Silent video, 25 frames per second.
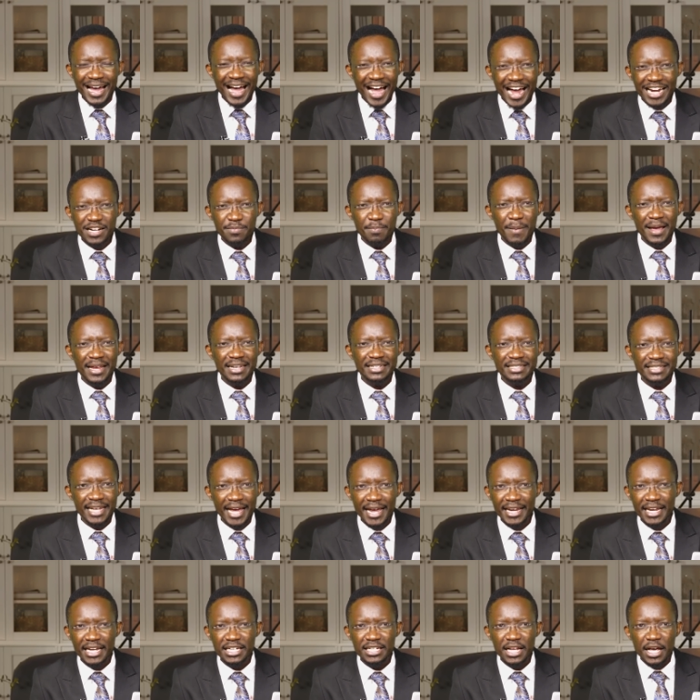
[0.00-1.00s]
and
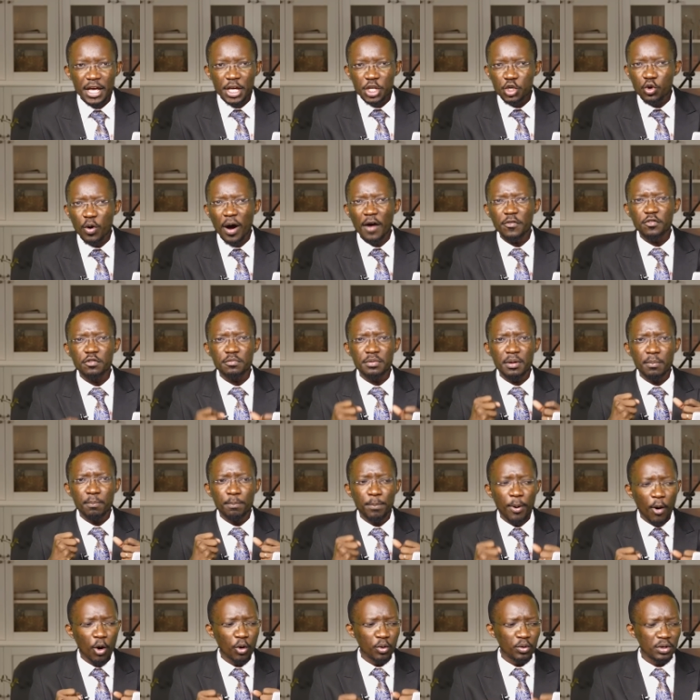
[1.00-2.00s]
maintain it? You have to be
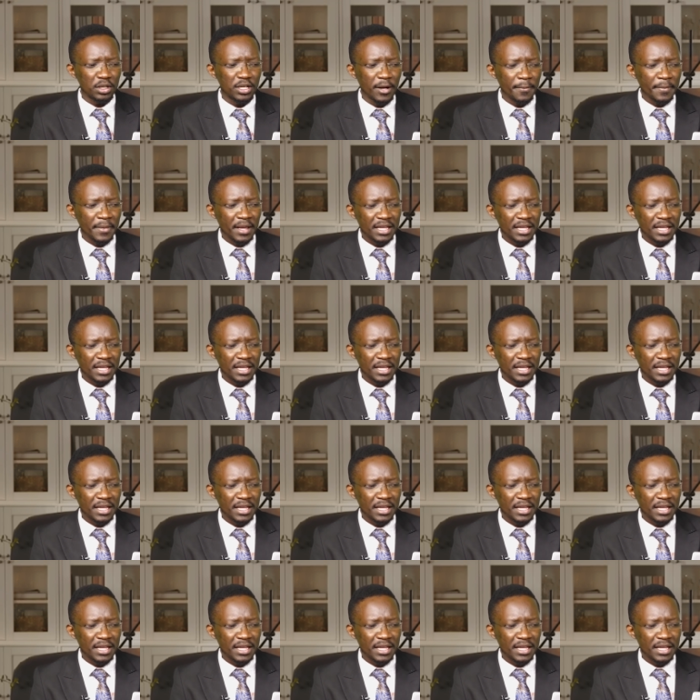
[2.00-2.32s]
bold.